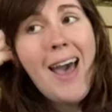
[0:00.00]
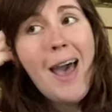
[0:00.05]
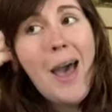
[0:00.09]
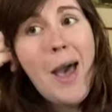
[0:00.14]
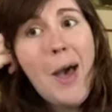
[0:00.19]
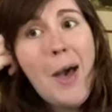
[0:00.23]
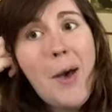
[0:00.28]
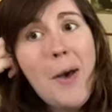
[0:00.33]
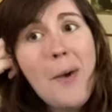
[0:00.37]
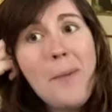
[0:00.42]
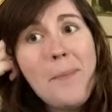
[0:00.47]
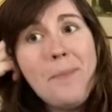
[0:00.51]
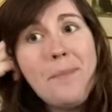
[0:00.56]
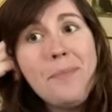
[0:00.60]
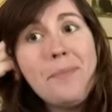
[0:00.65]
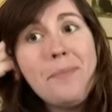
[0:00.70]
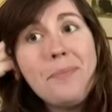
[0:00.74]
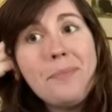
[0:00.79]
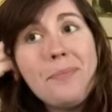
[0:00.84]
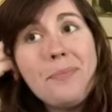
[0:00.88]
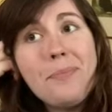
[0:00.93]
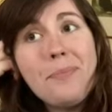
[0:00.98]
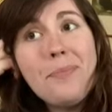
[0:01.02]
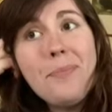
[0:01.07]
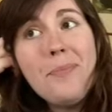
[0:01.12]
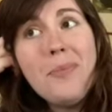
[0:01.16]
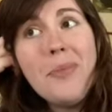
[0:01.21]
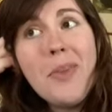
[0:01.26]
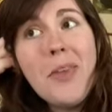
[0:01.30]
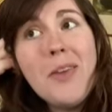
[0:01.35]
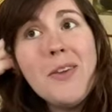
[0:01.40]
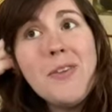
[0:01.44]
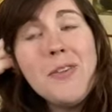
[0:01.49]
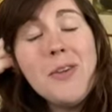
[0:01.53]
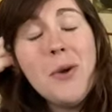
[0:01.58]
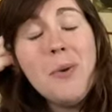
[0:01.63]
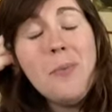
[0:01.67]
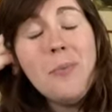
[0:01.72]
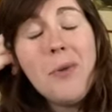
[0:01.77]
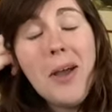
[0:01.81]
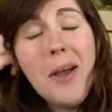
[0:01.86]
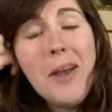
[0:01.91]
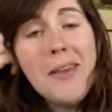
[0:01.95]
Um,
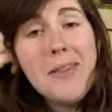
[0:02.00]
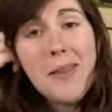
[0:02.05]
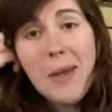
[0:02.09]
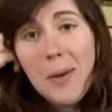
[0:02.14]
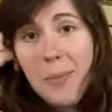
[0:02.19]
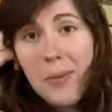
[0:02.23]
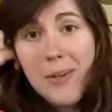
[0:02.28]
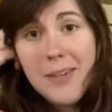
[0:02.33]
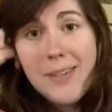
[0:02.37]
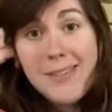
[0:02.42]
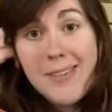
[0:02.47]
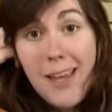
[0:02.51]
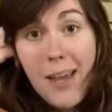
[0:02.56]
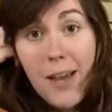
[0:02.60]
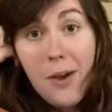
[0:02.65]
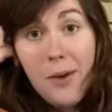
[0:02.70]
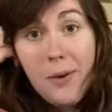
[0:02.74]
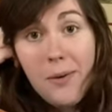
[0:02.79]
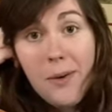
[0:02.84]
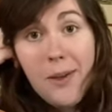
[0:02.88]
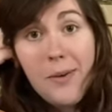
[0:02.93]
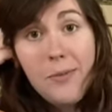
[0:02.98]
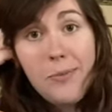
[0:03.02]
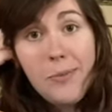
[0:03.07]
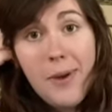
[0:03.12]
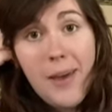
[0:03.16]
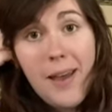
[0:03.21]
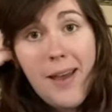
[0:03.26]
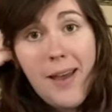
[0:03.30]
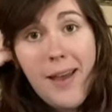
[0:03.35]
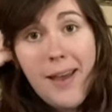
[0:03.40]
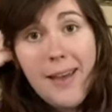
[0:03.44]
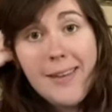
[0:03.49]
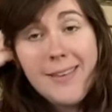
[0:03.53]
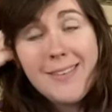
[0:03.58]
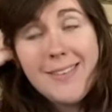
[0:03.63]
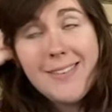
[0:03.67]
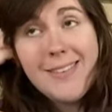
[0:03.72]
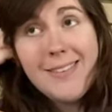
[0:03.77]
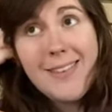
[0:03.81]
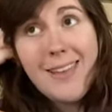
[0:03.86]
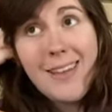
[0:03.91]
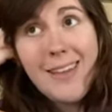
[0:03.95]
so not in that place now, FYI,
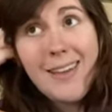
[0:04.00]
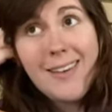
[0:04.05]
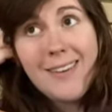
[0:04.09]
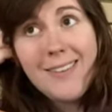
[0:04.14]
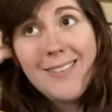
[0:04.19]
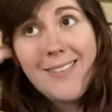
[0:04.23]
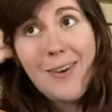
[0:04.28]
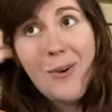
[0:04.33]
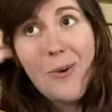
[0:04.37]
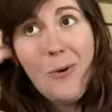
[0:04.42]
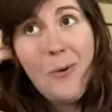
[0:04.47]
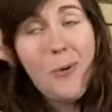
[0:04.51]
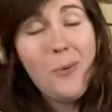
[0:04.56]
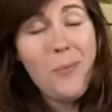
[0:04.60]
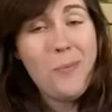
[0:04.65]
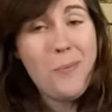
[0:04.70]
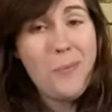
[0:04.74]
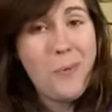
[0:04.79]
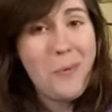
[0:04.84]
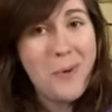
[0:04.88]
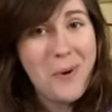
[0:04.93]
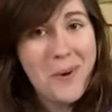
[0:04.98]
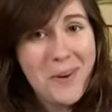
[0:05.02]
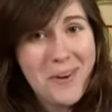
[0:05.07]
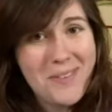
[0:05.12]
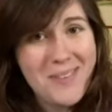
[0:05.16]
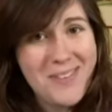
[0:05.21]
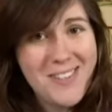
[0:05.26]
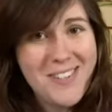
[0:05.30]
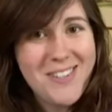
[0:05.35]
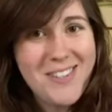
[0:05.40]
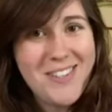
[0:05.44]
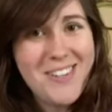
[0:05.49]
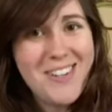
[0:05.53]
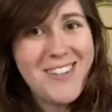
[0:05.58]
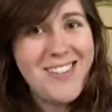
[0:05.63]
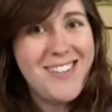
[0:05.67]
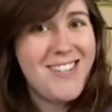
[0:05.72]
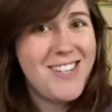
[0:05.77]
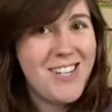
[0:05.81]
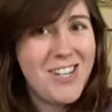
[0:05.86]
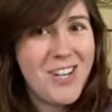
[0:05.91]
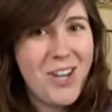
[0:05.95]
it's like a whole point of this
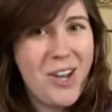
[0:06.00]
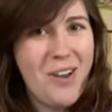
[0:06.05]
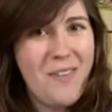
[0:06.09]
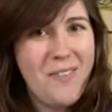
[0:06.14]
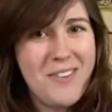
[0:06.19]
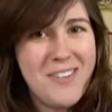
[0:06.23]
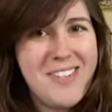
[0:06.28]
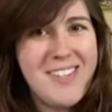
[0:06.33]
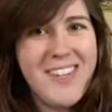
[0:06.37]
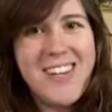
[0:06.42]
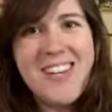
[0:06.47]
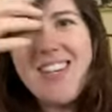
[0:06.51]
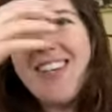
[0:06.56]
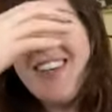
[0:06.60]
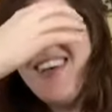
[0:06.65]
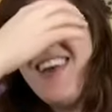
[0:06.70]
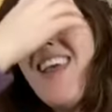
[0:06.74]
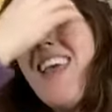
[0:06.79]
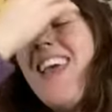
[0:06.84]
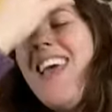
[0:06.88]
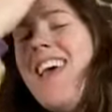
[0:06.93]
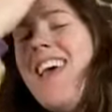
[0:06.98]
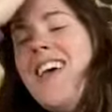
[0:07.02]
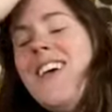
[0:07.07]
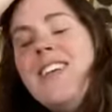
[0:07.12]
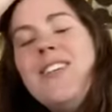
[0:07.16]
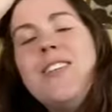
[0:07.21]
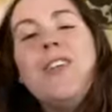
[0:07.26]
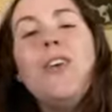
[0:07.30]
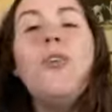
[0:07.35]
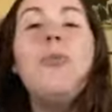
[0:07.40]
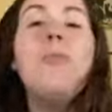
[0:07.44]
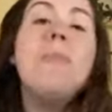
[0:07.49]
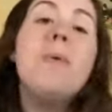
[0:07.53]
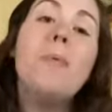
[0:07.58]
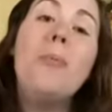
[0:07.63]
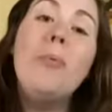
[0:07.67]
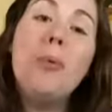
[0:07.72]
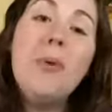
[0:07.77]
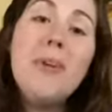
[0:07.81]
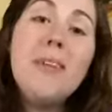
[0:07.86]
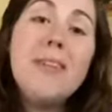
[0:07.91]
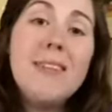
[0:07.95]
transition conversation. So my
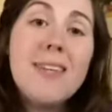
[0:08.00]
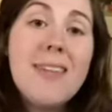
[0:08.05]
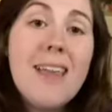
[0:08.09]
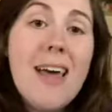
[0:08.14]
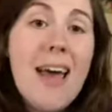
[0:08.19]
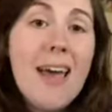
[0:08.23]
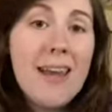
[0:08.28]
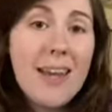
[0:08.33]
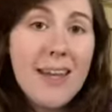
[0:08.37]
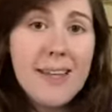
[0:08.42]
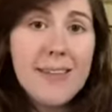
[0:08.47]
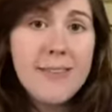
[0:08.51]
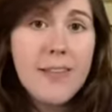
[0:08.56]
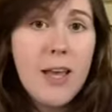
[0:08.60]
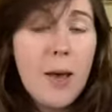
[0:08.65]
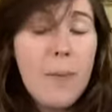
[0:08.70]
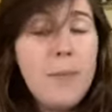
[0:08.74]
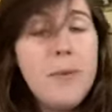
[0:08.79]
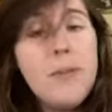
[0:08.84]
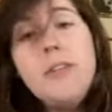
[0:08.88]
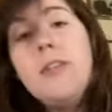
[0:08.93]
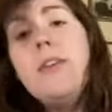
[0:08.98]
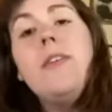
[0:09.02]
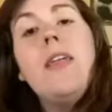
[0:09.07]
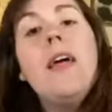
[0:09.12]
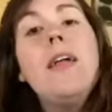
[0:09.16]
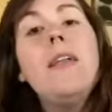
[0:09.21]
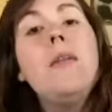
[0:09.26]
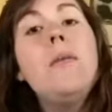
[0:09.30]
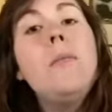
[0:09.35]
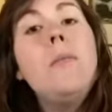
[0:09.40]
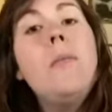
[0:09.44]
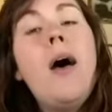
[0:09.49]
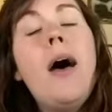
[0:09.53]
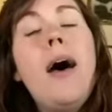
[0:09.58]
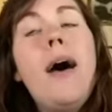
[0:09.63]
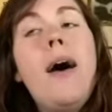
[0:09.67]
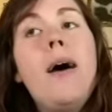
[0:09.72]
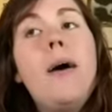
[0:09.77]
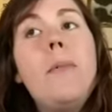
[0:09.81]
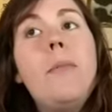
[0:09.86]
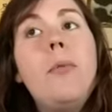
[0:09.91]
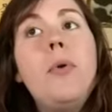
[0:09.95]
point to that is up until that
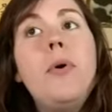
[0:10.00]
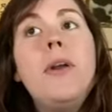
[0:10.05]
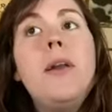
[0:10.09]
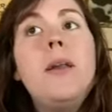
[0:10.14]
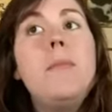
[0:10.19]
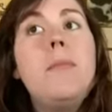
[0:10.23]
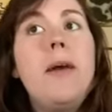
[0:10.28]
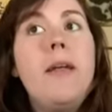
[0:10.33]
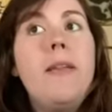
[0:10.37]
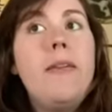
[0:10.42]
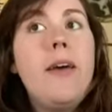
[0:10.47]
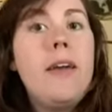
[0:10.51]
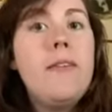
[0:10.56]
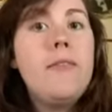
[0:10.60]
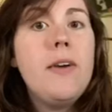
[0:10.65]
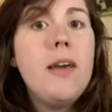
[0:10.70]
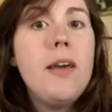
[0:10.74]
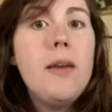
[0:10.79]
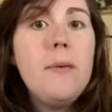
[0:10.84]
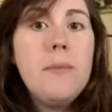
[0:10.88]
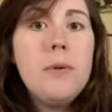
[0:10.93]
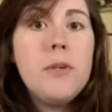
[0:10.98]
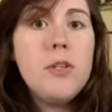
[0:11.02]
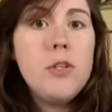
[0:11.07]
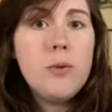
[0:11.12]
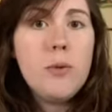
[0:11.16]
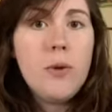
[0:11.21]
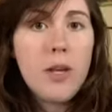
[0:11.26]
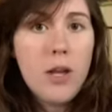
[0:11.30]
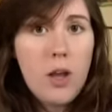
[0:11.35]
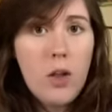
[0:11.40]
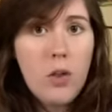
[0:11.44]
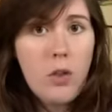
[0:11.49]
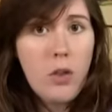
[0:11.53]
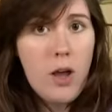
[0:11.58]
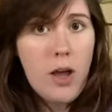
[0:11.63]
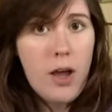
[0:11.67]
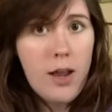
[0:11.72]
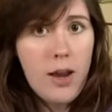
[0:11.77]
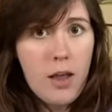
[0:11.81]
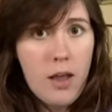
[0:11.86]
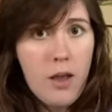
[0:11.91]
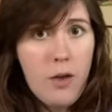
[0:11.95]
uh, point in my life, I had been doing a
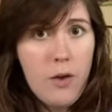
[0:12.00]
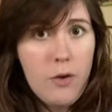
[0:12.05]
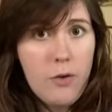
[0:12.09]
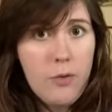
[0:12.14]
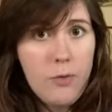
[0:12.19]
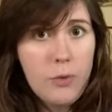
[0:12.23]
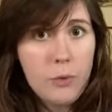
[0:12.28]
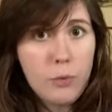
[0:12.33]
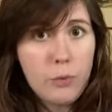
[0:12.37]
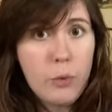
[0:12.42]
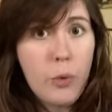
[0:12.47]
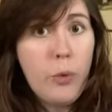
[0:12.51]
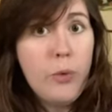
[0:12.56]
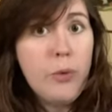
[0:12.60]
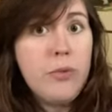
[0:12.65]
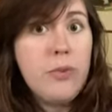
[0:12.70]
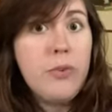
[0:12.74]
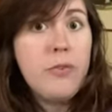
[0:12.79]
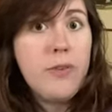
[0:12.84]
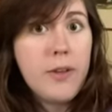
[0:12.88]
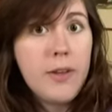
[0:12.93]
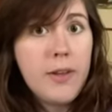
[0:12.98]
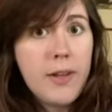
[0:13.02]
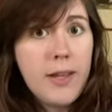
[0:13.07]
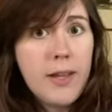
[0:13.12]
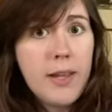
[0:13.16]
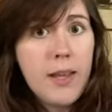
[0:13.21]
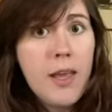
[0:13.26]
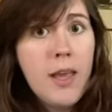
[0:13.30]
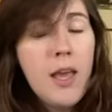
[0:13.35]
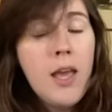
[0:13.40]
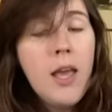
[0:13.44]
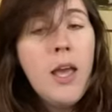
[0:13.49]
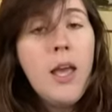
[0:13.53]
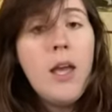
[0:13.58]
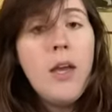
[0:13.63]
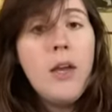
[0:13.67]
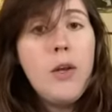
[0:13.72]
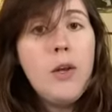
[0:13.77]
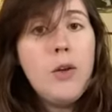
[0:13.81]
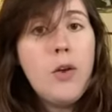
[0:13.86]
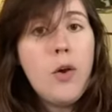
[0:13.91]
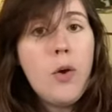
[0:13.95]
lot of role fulfilling
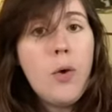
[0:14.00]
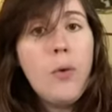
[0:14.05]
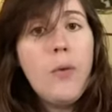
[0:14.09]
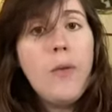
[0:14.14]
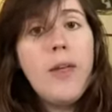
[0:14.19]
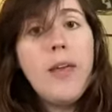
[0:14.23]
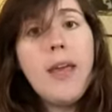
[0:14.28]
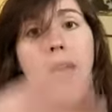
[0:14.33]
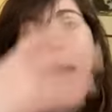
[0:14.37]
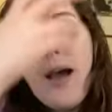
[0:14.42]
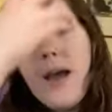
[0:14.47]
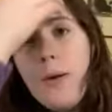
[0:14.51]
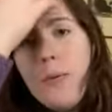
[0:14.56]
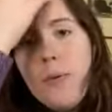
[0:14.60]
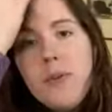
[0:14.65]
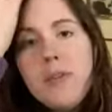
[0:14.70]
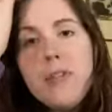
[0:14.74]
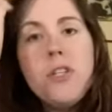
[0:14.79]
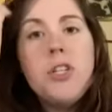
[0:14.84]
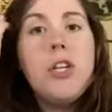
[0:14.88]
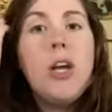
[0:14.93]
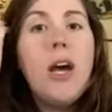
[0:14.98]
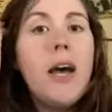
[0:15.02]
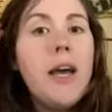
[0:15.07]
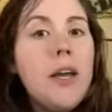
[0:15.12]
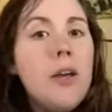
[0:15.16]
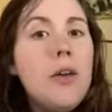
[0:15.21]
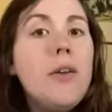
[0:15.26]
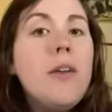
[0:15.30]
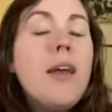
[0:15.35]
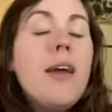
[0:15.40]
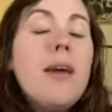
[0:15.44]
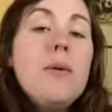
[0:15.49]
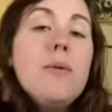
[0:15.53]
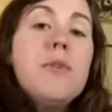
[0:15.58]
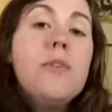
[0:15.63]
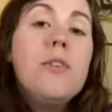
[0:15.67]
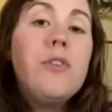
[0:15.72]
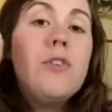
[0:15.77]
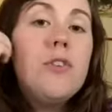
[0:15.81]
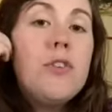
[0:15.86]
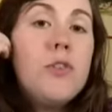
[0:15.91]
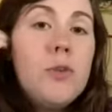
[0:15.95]
you know, like I was a child, I
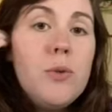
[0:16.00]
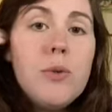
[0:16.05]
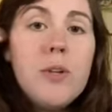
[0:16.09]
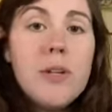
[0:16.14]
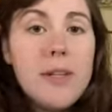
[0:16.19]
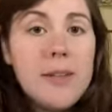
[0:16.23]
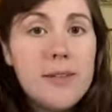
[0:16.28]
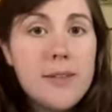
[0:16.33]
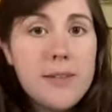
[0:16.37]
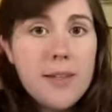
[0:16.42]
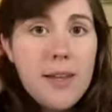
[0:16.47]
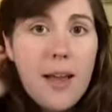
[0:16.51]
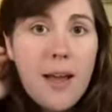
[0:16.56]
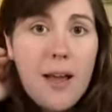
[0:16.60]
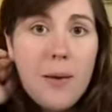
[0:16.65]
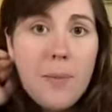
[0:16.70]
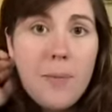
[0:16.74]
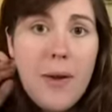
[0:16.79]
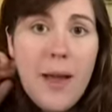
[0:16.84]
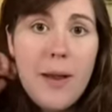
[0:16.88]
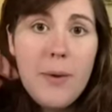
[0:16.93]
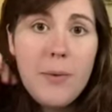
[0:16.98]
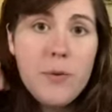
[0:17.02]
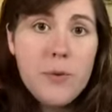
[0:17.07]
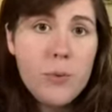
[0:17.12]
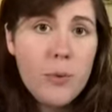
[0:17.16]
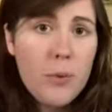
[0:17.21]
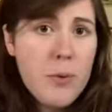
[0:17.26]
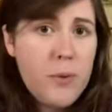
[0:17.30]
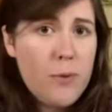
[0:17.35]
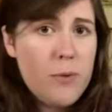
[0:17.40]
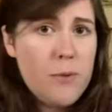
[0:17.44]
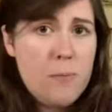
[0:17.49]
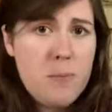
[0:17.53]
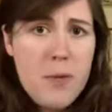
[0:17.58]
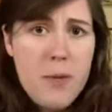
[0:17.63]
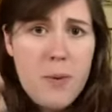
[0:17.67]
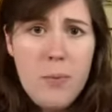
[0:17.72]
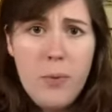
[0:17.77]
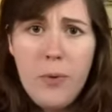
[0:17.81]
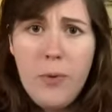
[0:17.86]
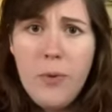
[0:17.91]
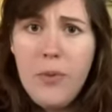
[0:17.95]
was a student, um, I was one of those
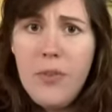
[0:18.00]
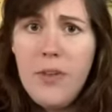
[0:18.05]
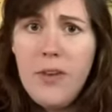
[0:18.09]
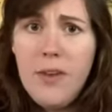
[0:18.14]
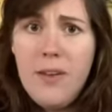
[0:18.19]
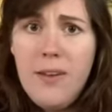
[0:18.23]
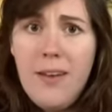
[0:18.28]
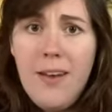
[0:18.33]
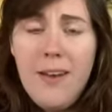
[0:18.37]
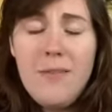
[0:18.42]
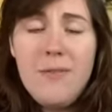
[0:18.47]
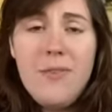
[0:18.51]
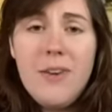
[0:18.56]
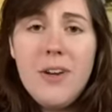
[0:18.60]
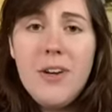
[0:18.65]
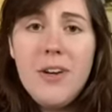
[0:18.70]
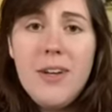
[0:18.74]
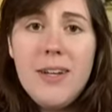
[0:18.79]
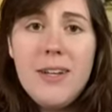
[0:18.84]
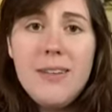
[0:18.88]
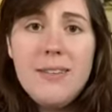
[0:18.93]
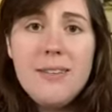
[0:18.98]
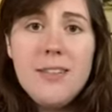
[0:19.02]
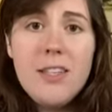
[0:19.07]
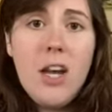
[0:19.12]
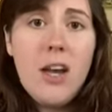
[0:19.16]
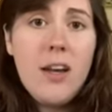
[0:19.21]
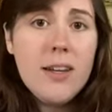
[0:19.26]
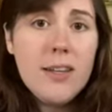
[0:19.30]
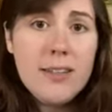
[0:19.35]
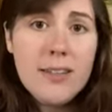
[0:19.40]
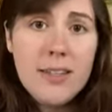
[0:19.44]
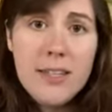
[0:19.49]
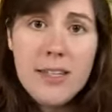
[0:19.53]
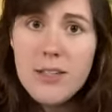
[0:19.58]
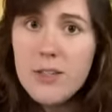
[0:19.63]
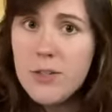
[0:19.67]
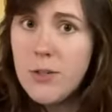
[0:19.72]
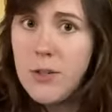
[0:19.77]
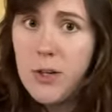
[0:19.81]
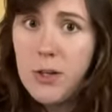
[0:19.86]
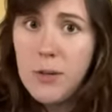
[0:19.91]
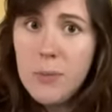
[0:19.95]
people that have very doggedly and
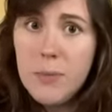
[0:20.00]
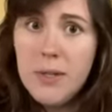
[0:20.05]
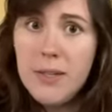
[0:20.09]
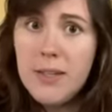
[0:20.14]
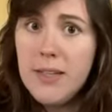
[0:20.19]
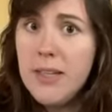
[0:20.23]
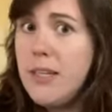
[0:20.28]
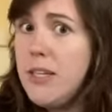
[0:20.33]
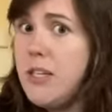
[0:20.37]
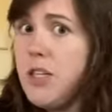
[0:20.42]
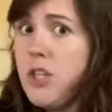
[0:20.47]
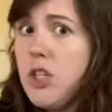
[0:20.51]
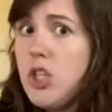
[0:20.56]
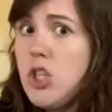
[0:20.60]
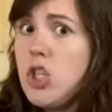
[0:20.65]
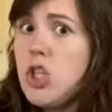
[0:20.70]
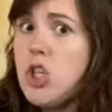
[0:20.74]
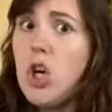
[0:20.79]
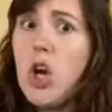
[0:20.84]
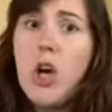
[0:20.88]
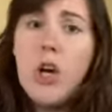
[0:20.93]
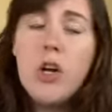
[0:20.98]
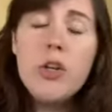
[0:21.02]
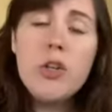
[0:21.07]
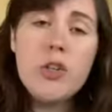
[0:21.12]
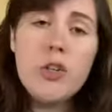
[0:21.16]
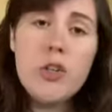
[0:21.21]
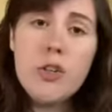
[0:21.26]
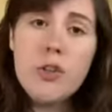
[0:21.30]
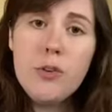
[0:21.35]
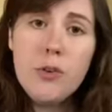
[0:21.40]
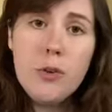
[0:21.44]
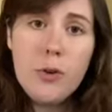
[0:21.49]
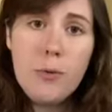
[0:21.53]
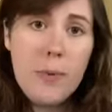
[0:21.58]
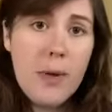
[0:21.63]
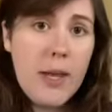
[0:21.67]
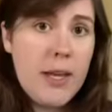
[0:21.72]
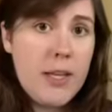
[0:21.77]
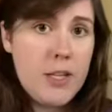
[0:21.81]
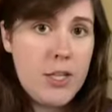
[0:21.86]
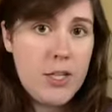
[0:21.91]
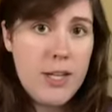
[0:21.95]
determinedly just charged through
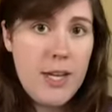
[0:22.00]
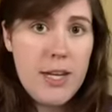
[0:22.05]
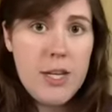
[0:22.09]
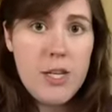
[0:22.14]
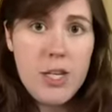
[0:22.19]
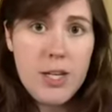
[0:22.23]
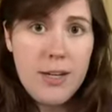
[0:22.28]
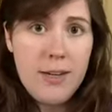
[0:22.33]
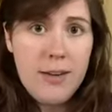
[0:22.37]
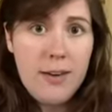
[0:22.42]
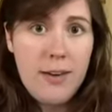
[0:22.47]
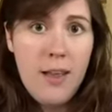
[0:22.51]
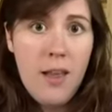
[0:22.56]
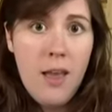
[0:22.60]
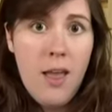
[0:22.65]
my education.